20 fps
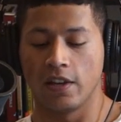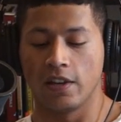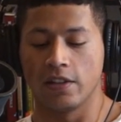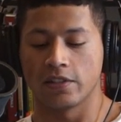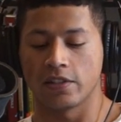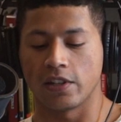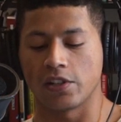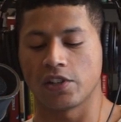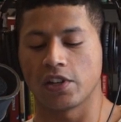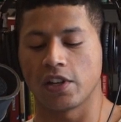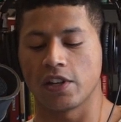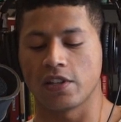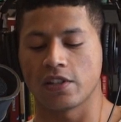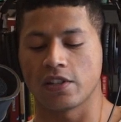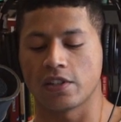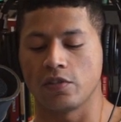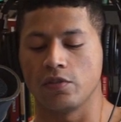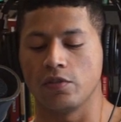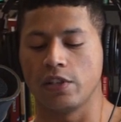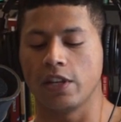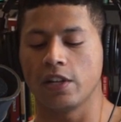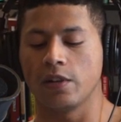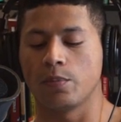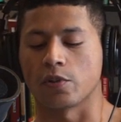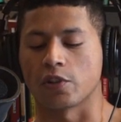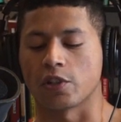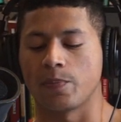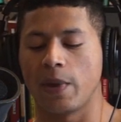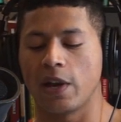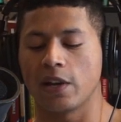such as you get a
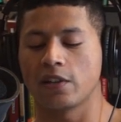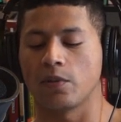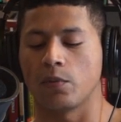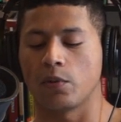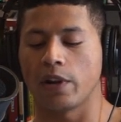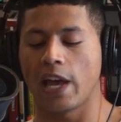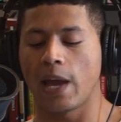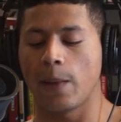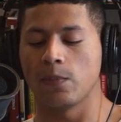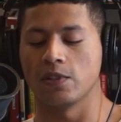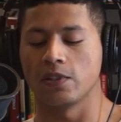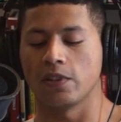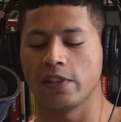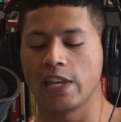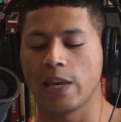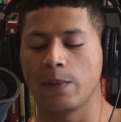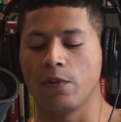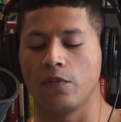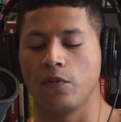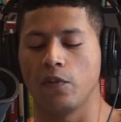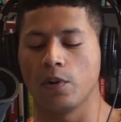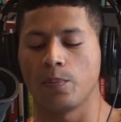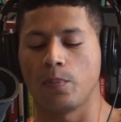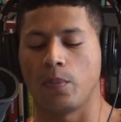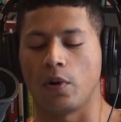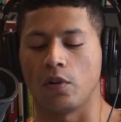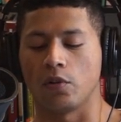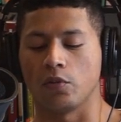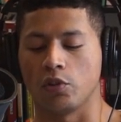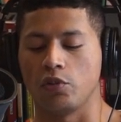perspective of what happens in the game of football.